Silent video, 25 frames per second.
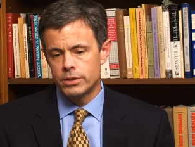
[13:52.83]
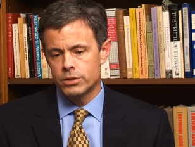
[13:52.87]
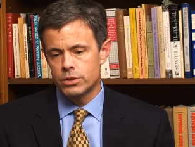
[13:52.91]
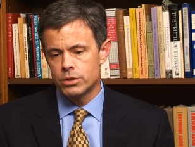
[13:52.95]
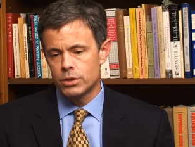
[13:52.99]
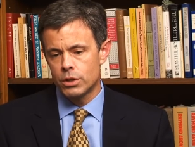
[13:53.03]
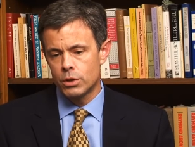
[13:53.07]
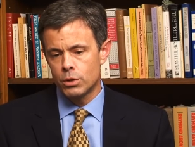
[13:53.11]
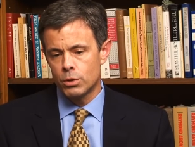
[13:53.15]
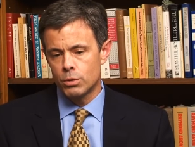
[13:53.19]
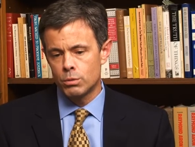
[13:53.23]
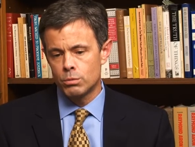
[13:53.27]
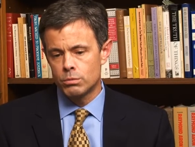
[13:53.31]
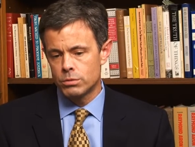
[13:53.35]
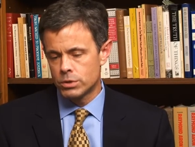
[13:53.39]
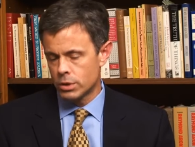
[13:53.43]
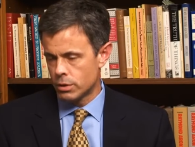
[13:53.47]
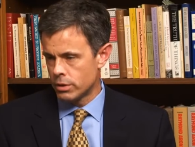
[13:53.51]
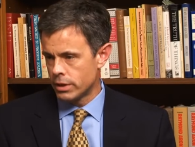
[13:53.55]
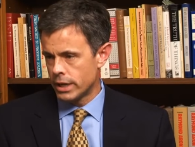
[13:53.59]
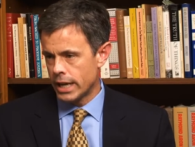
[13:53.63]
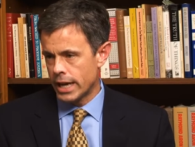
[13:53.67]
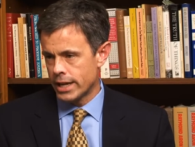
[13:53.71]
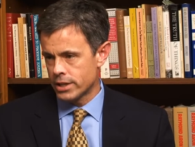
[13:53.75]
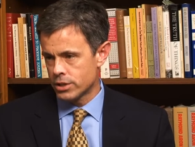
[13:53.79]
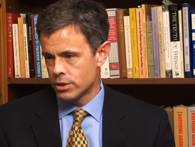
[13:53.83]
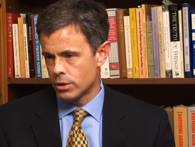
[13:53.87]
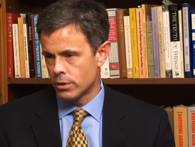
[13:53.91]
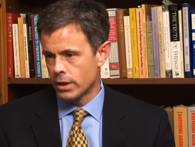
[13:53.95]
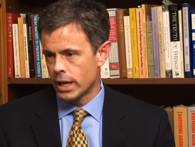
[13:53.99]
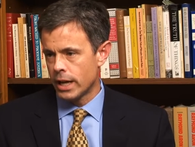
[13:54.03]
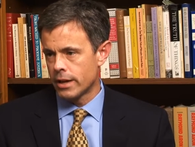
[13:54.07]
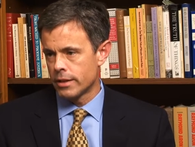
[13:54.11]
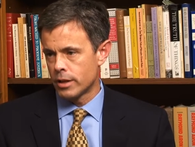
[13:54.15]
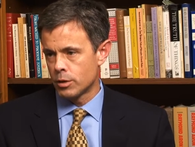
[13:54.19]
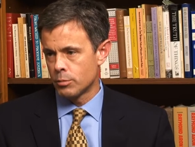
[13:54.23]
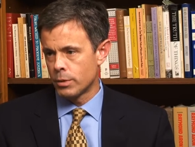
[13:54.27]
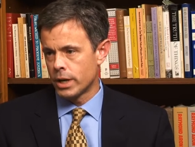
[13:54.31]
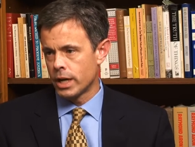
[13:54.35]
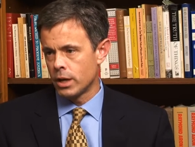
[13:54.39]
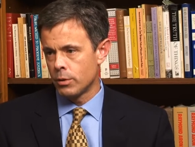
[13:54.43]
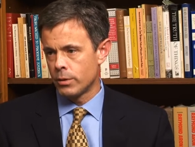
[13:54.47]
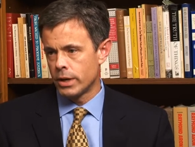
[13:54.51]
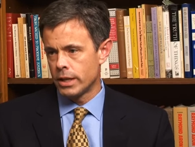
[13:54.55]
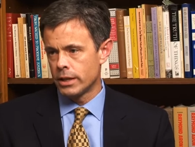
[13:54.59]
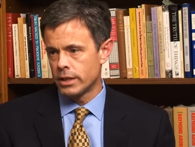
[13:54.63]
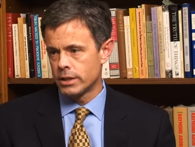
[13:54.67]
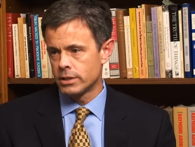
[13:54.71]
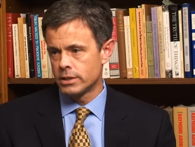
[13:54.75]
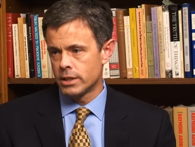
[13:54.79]
So the National Catholic
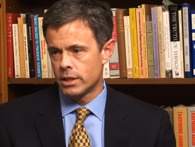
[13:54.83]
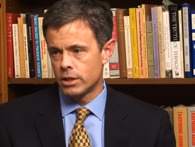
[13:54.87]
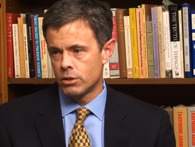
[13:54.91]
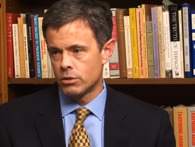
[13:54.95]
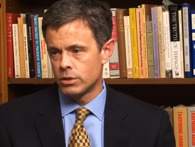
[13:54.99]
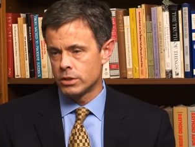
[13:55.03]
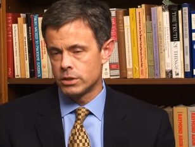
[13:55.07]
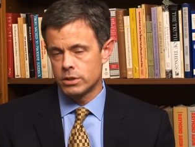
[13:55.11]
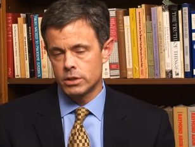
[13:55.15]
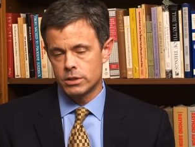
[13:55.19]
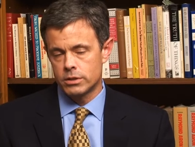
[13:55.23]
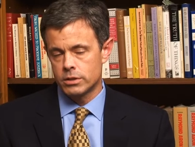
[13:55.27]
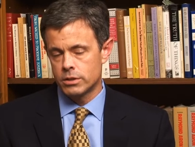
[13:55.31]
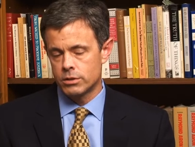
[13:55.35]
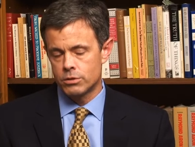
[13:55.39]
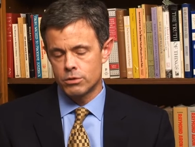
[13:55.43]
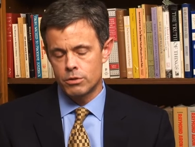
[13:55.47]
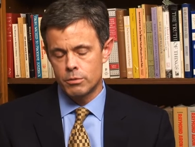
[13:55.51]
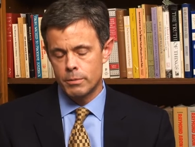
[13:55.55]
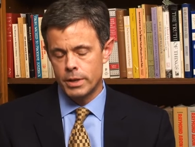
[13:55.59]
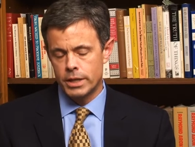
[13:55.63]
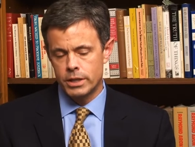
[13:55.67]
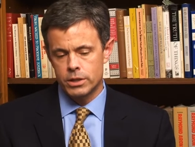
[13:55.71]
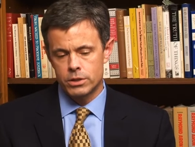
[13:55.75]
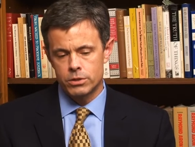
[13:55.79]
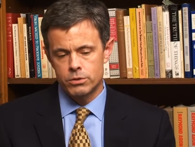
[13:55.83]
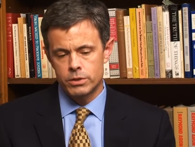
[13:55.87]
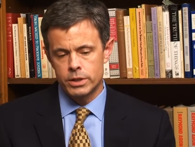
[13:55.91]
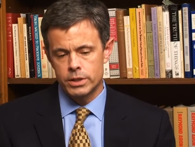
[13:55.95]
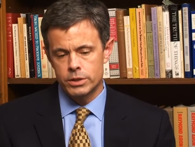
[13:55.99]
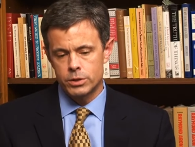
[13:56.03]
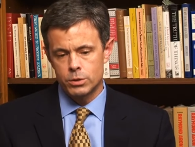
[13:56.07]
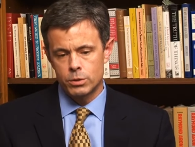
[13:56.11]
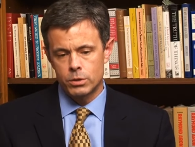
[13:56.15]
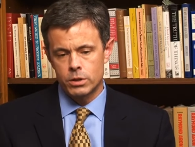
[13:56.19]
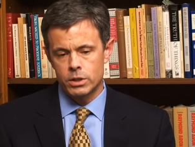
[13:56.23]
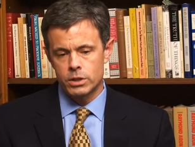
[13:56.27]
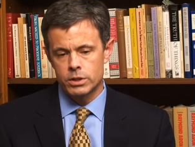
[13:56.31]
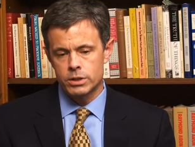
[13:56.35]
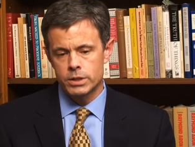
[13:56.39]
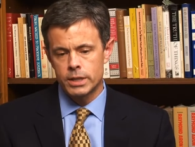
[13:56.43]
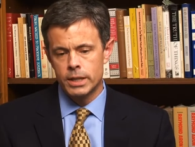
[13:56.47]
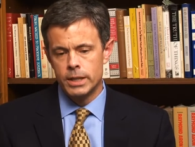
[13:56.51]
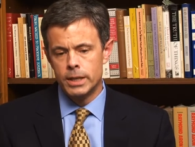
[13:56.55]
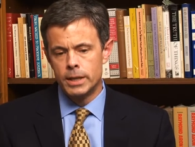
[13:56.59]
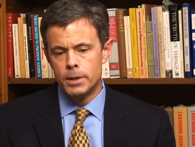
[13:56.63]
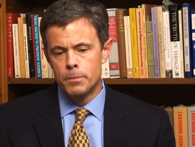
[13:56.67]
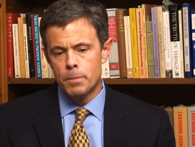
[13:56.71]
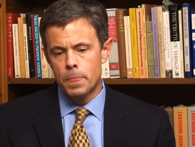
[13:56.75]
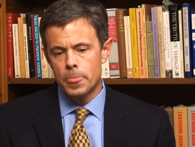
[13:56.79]
Bioethics Center is just a tremendous resource.
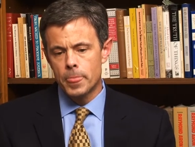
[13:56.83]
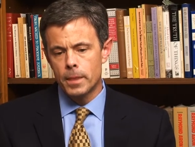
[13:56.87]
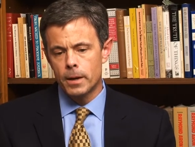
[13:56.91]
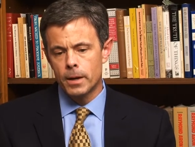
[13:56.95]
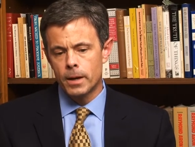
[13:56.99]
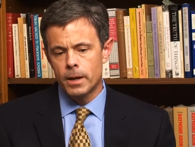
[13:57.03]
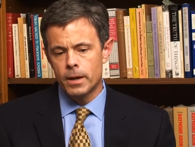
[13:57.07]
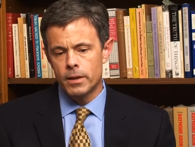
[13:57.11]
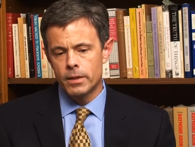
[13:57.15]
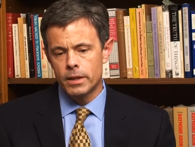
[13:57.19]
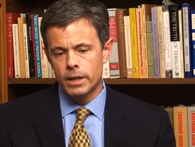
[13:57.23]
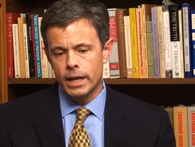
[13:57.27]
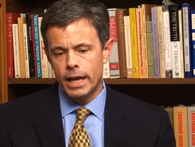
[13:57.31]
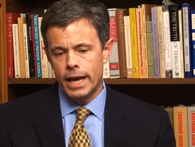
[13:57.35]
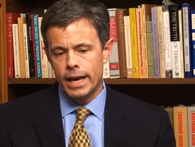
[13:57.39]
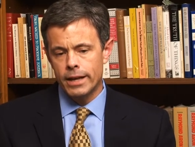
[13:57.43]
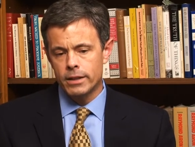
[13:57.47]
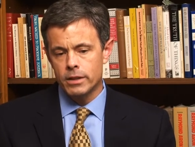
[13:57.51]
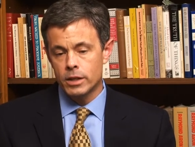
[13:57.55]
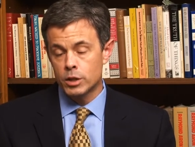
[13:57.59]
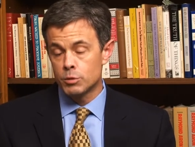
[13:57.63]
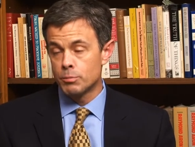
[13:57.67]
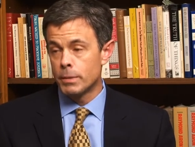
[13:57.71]
The Catholic